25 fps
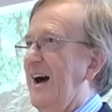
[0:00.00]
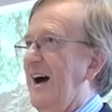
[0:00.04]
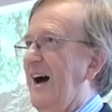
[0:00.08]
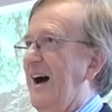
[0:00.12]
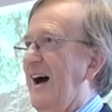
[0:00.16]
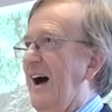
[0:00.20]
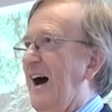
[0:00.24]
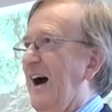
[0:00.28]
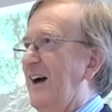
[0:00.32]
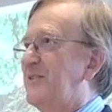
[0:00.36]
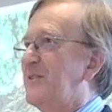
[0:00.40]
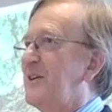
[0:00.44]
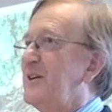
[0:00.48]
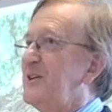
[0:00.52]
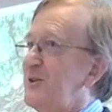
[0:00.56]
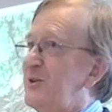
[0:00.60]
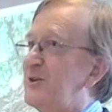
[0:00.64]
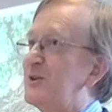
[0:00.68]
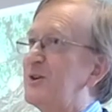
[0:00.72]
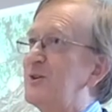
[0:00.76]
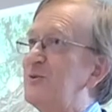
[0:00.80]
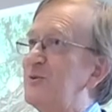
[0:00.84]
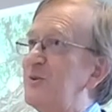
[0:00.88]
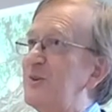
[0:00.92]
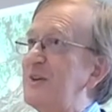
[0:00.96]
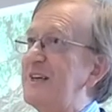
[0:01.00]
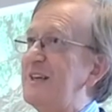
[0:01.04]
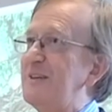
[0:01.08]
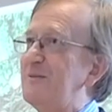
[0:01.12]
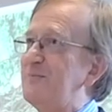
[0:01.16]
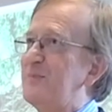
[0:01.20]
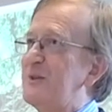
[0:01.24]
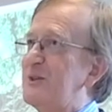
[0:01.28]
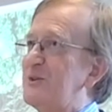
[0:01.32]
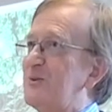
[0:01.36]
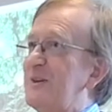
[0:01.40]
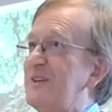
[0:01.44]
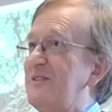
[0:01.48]
I think you can read
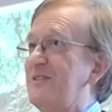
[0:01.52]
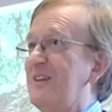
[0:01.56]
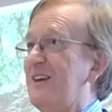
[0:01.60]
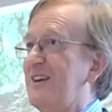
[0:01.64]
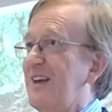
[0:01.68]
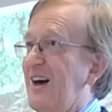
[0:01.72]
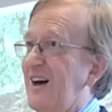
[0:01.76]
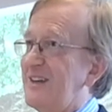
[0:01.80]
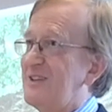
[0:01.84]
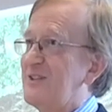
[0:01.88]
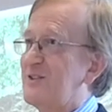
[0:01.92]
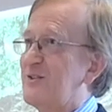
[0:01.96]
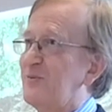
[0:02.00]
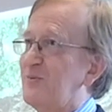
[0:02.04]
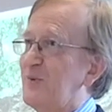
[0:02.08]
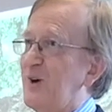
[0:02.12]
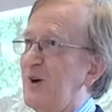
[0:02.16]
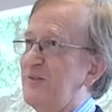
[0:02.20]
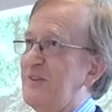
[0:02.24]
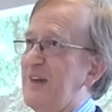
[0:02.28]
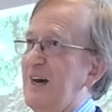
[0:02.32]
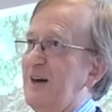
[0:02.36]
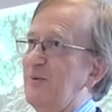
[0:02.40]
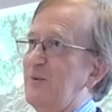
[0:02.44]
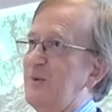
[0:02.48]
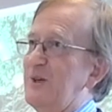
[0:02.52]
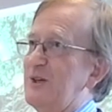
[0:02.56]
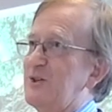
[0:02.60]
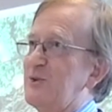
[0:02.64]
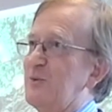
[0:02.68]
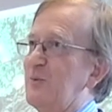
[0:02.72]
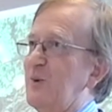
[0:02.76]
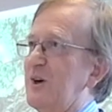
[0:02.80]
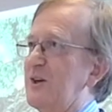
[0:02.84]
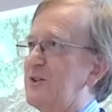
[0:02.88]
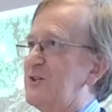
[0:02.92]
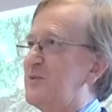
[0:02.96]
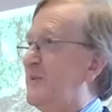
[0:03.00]
between the lines of what that wish
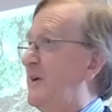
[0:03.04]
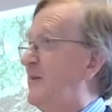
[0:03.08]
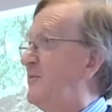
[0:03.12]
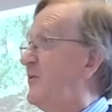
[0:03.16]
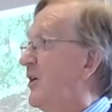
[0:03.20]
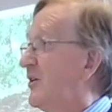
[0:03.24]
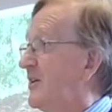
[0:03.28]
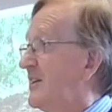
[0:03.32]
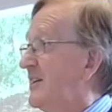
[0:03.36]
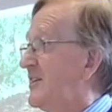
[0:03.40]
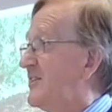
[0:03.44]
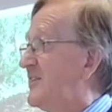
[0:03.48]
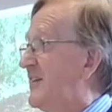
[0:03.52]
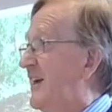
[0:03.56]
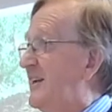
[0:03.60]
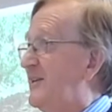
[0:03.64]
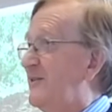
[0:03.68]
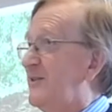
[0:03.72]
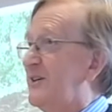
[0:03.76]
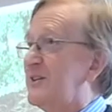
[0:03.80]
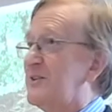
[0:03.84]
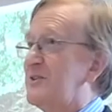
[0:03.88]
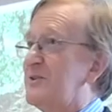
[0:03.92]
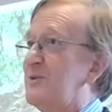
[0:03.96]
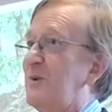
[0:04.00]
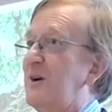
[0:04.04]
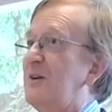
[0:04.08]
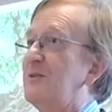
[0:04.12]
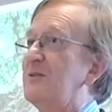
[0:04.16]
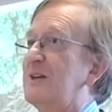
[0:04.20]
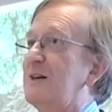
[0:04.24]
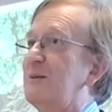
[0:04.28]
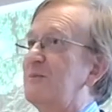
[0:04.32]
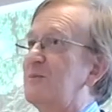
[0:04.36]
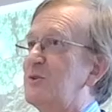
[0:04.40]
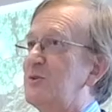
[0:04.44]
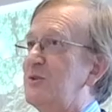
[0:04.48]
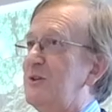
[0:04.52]
was, but I'm not going to tell you it because it won't
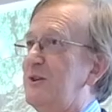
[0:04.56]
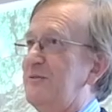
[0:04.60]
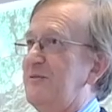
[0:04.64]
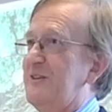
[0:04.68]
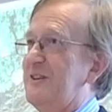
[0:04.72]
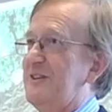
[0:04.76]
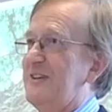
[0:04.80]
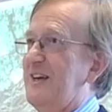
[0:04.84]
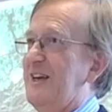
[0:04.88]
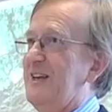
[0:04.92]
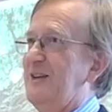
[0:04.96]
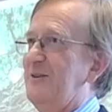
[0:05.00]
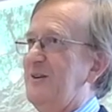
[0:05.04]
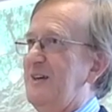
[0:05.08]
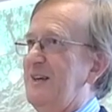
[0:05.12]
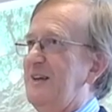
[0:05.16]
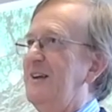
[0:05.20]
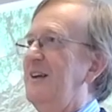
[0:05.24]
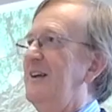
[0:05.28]
come true if I tell you it.